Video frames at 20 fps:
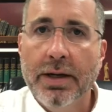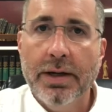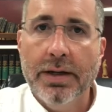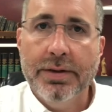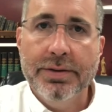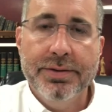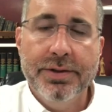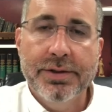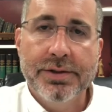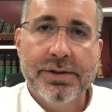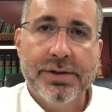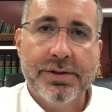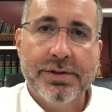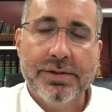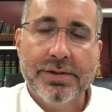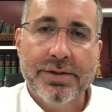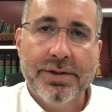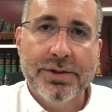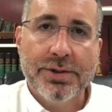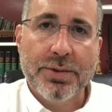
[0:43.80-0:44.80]

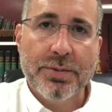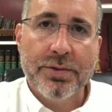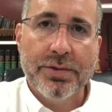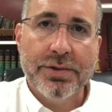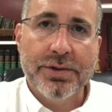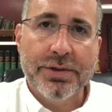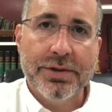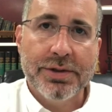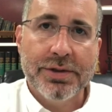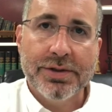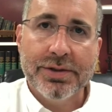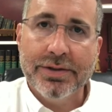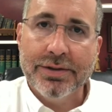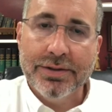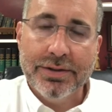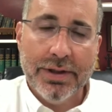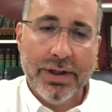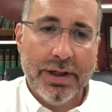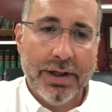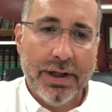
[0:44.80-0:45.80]
This was,
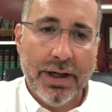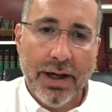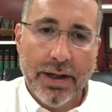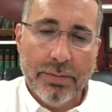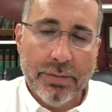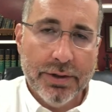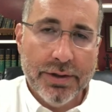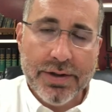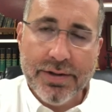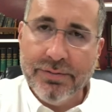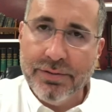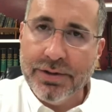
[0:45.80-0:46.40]
I believe,